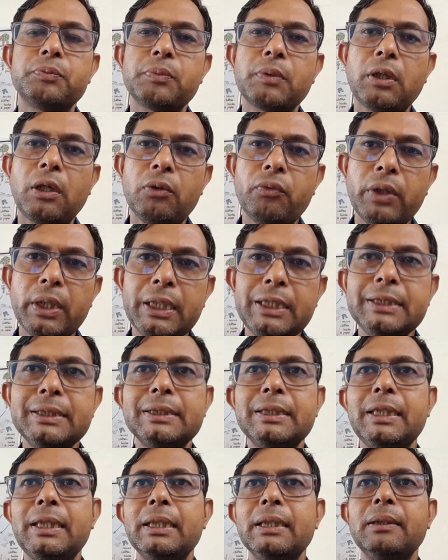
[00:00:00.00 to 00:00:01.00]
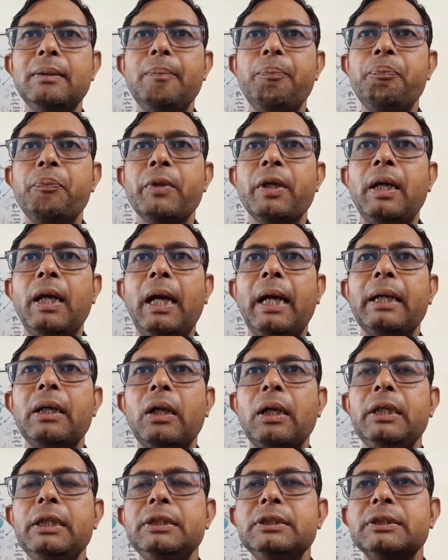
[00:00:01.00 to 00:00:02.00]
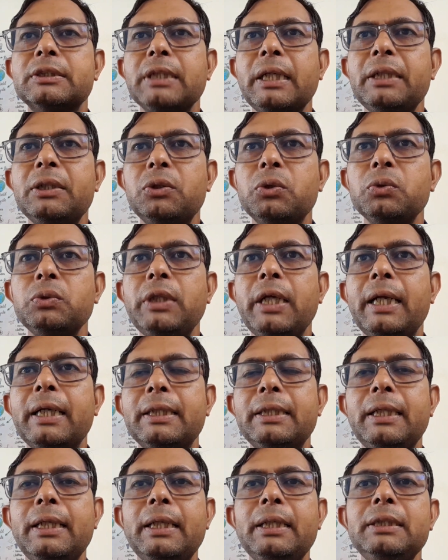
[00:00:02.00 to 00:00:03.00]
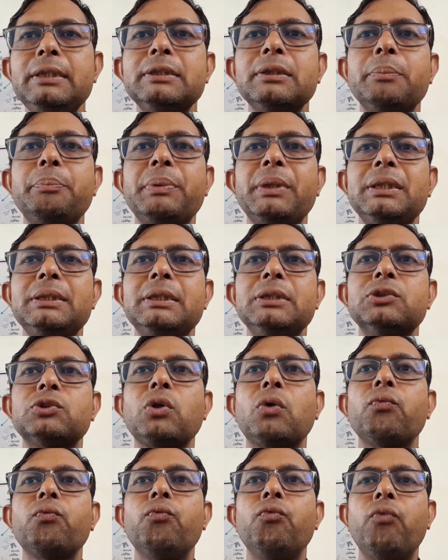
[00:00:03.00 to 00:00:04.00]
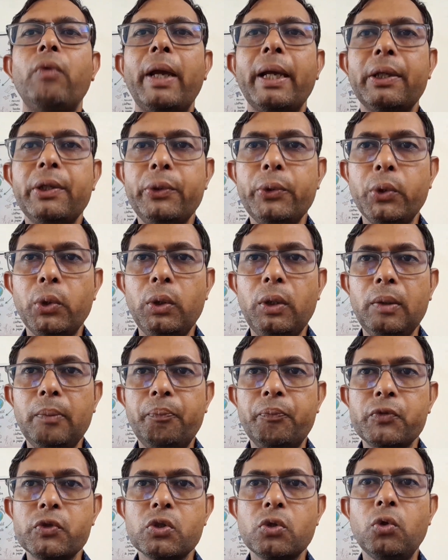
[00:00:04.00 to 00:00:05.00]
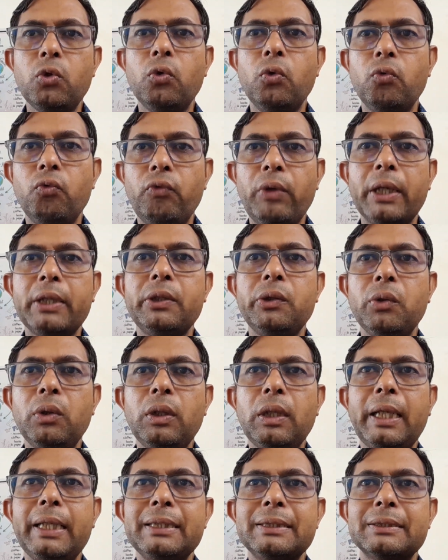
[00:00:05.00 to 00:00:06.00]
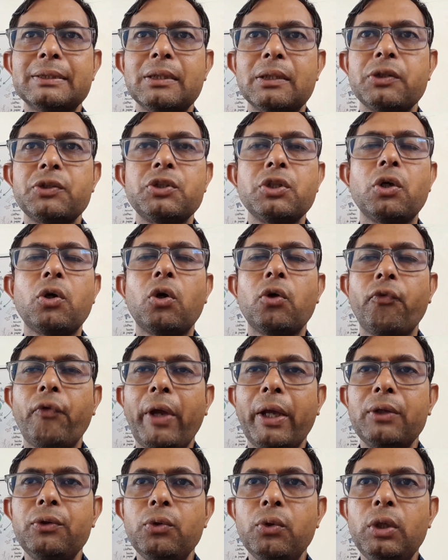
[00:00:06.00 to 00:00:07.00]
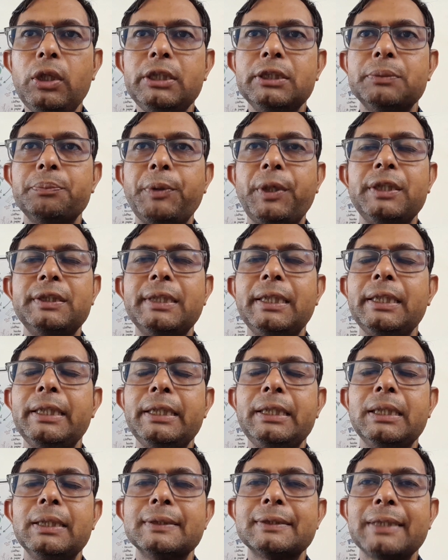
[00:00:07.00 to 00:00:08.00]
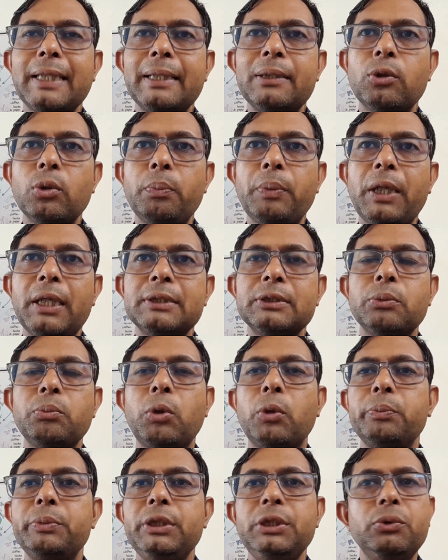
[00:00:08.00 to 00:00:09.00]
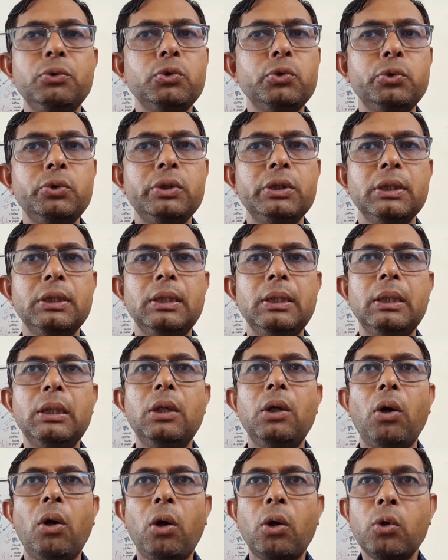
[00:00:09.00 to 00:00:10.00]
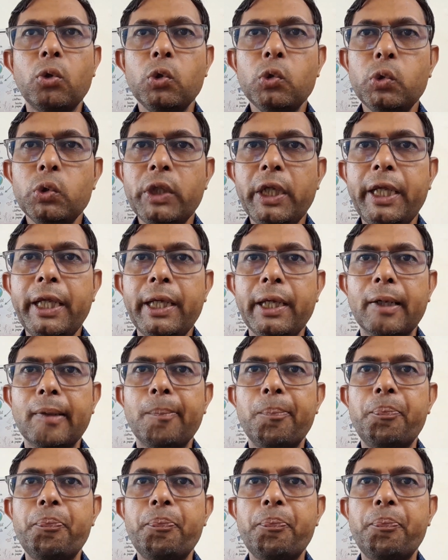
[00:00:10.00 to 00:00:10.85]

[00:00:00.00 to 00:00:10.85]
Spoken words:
cover is there, and inside to that there is a presence of vacuole. So vacuole like structure or vacuole is present in the cytoplasm of the root or root hair.